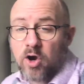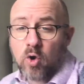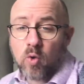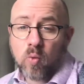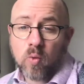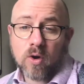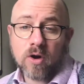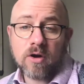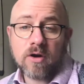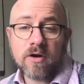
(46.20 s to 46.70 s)

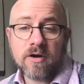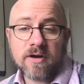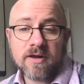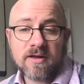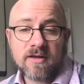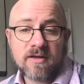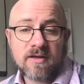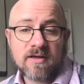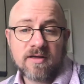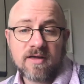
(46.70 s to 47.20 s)
word
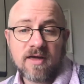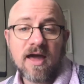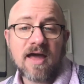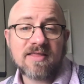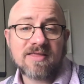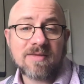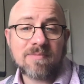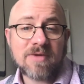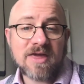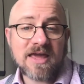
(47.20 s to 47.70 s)
at
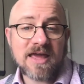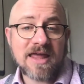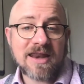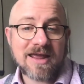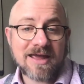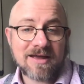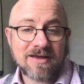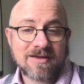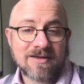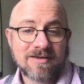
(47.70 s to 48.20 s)
the
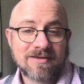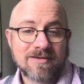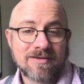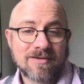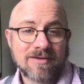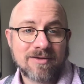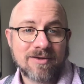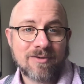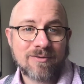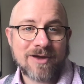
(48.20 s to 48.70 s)
beginning,
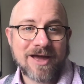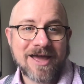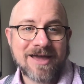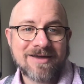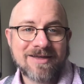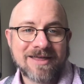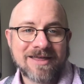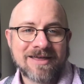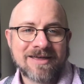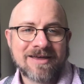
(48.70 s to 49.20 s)
okay?
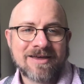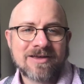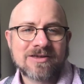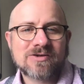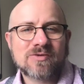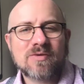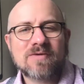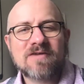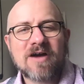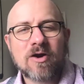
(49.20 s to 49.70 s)

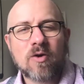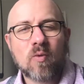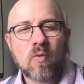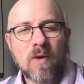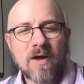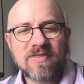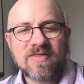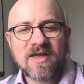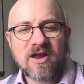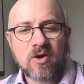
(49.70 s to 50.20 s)
So we've got a
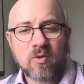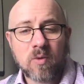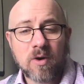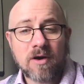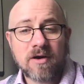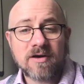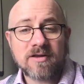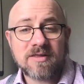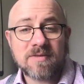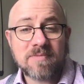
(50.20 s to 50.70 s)
one-letter
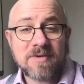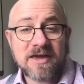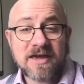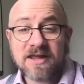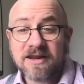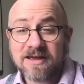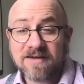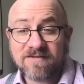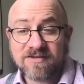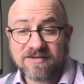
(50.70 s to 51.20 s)
word at the
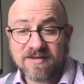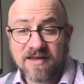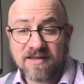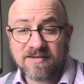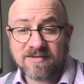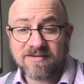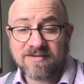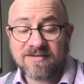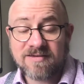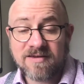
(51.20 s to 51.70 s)
beginning of a
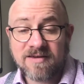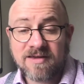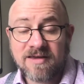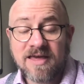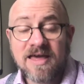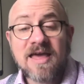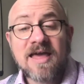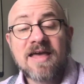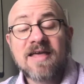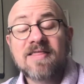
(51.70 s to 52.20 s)
sentence.
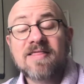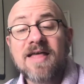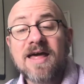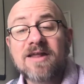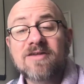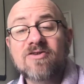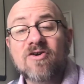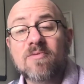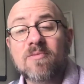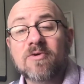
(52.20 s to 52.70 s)
That
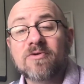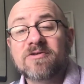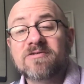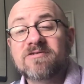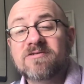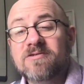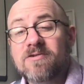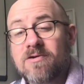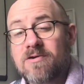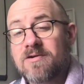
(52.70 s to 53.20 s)
is
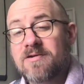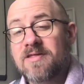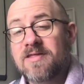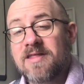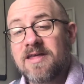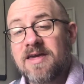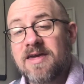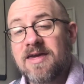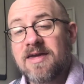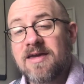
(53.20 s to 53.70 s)
almost
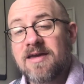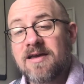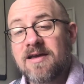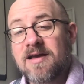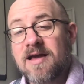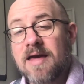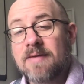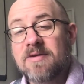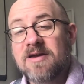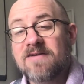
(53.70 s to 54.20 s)
certainly
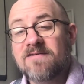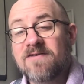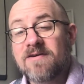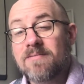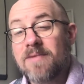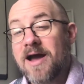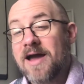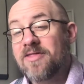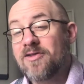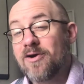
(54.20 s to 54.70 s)
coming from
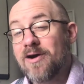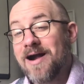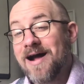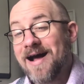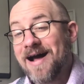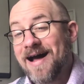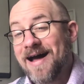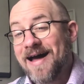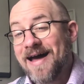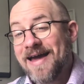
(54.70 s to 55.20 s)
either
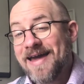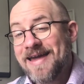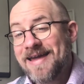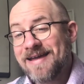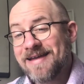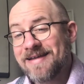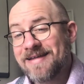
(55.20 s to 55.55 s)
I